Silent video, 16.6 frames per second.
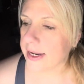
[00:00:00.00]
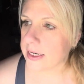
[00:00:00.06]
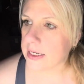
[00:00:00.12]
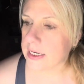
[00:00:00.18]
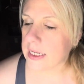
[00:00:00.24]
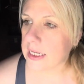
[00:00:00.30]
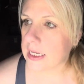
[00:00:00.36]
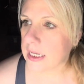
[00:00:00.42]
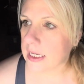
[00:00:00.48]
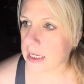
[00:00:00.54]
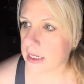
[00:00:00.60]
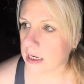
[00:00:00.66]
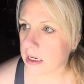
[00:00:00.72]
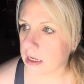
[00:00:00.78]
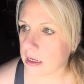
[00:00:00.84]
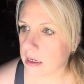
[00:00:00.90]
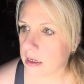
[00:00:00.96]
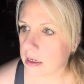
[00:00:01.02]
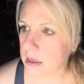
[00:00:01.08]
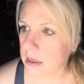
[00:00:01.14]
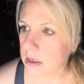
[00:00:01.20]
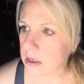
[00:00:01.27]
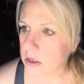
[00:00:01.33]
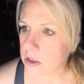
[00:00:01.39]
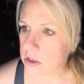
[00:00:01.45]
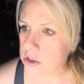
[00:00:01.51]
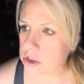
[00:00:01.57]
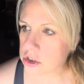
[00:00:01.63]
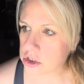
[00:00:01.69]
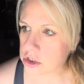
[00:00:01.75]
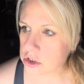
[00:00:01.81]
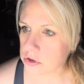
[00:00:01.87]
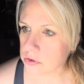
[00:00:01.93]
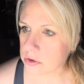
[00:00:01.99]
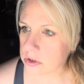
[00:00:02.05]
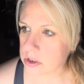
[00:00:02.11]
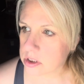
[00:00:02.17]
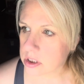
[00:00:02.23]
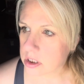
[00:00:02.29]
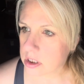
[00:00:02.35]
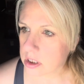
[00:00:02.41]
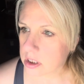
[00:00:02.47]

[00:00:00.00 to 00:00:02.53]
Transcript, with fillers: need? Shoot.